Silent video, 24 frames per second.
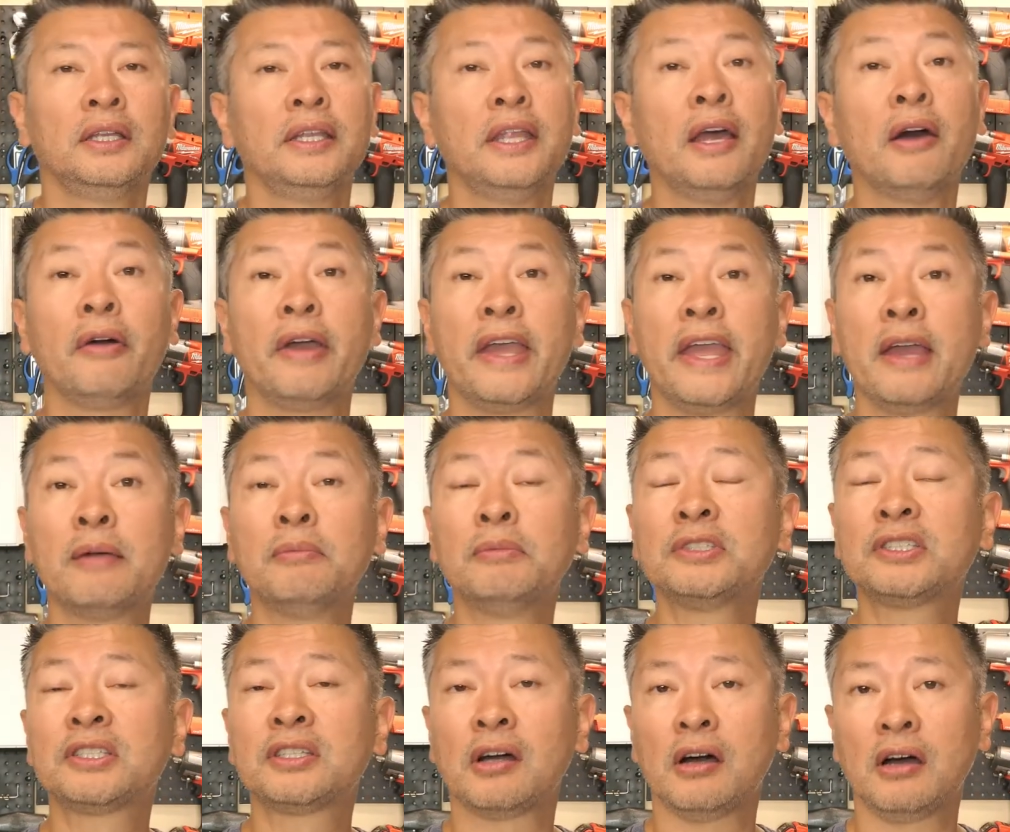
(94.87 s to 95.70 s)
Now
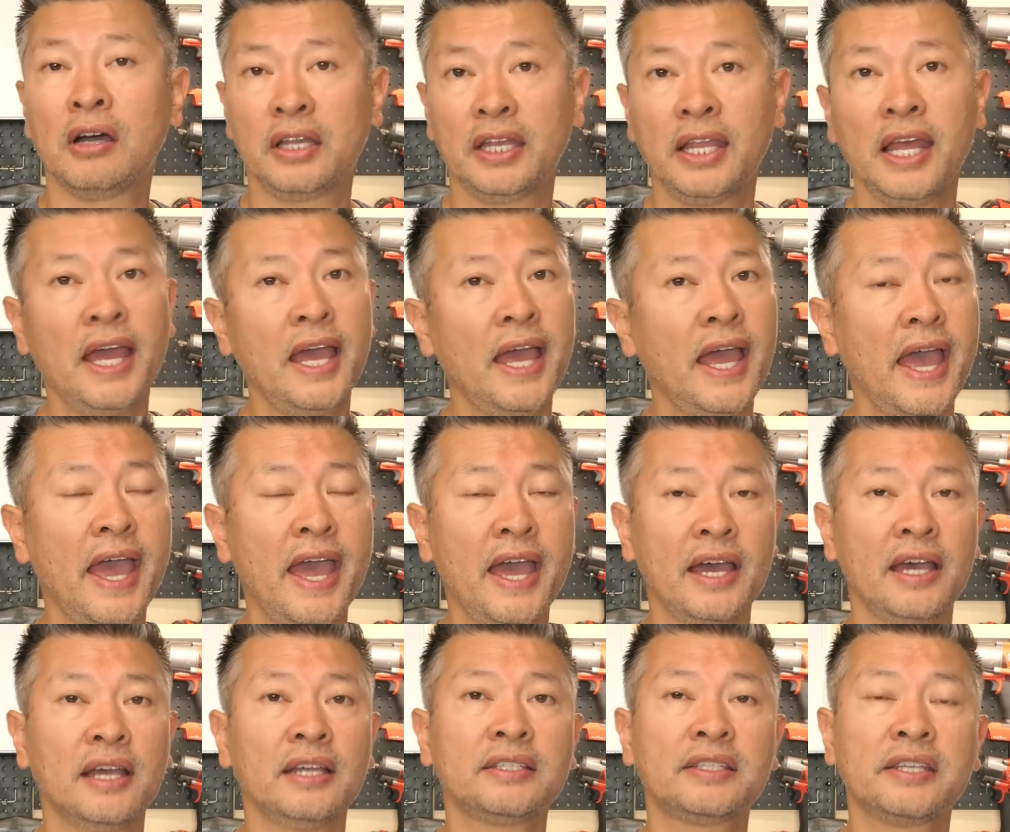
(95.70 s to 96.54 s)
Amazon
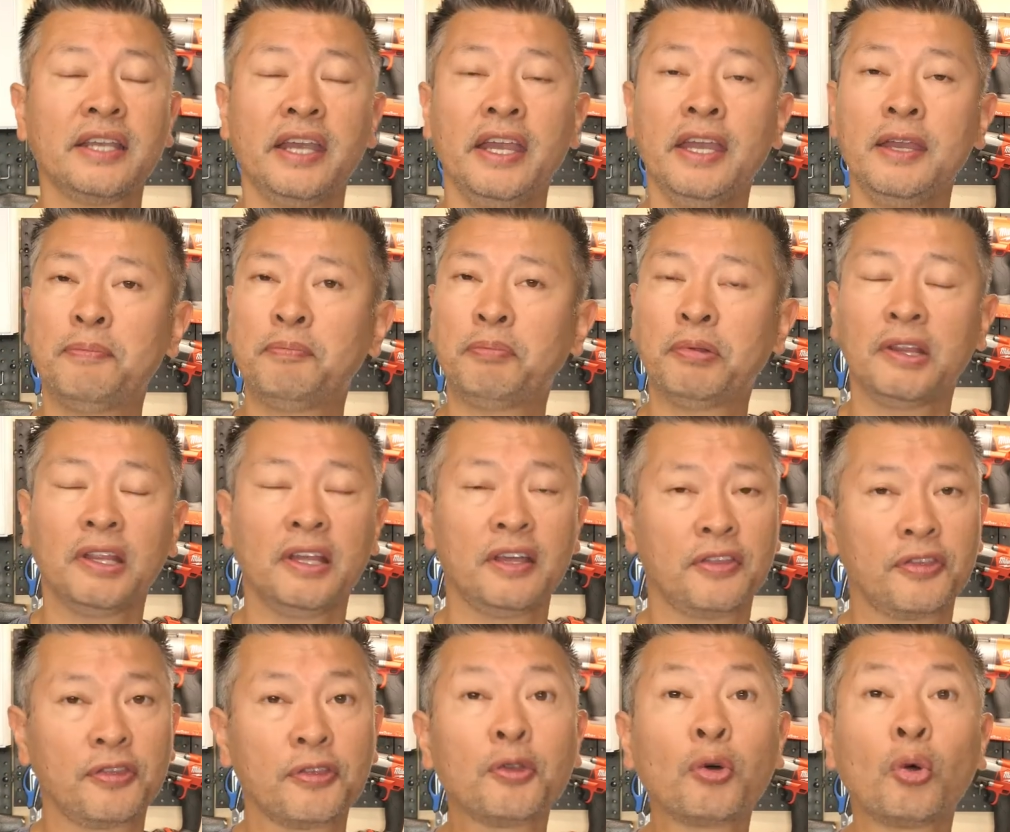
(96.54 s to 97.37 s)
has a
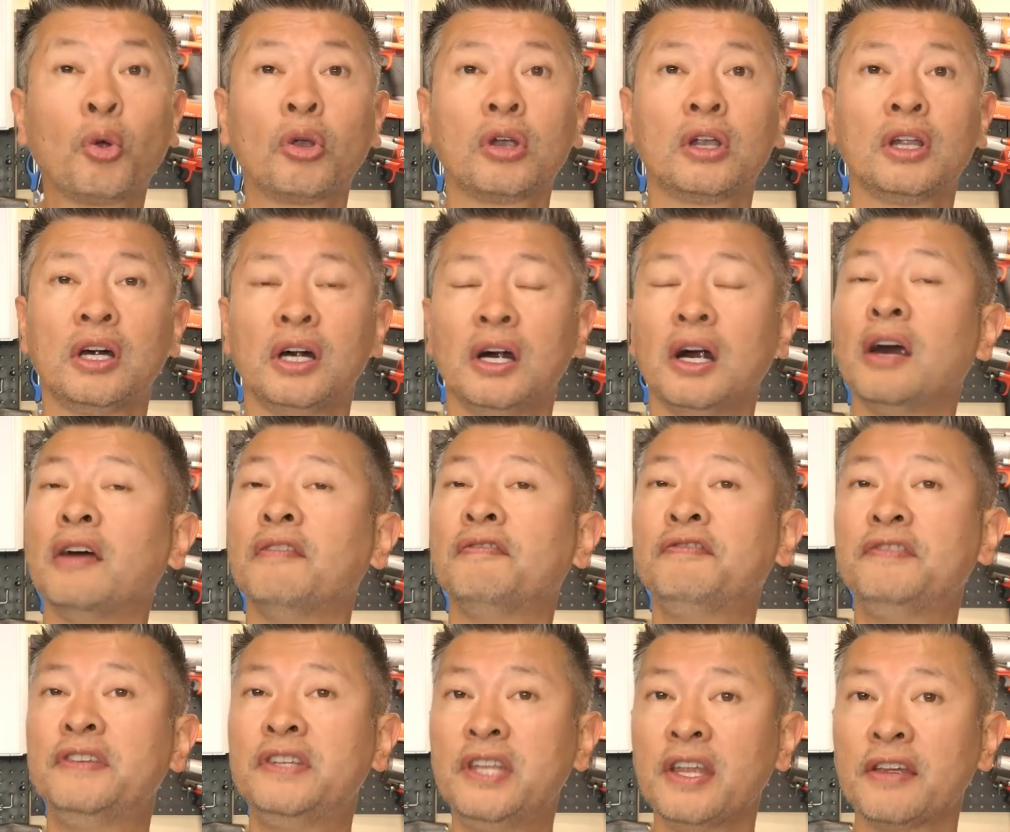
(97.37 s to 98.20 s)
plethora
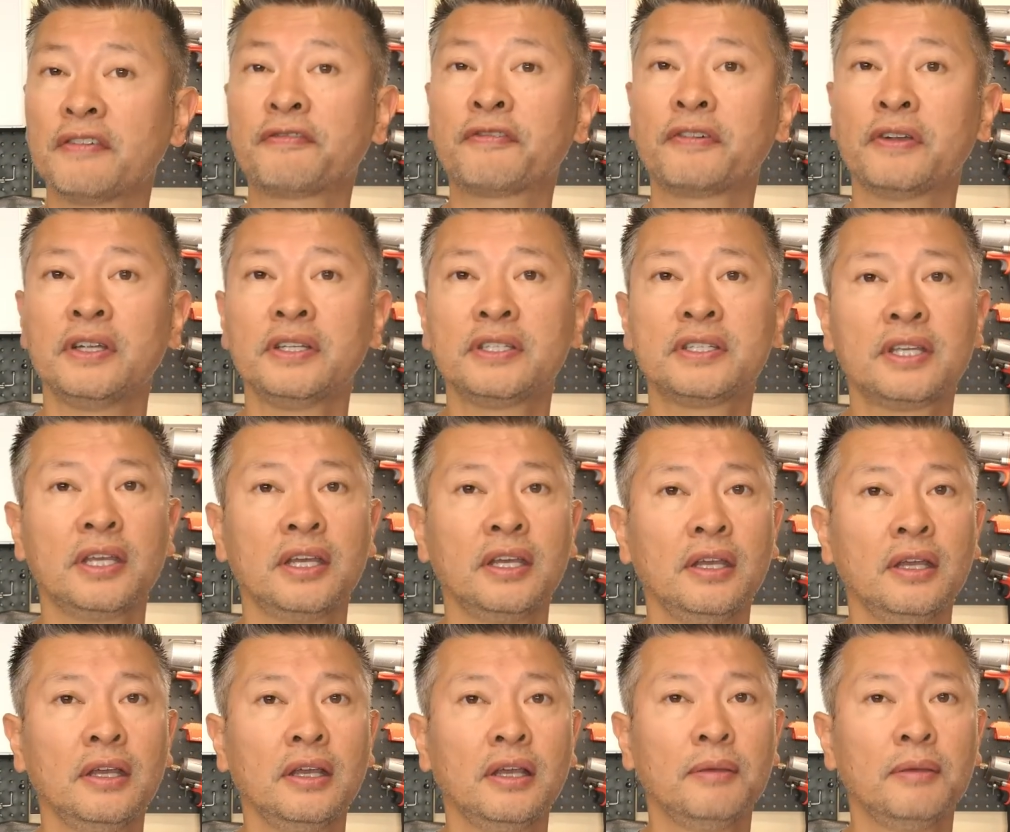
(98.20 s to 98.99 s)
of different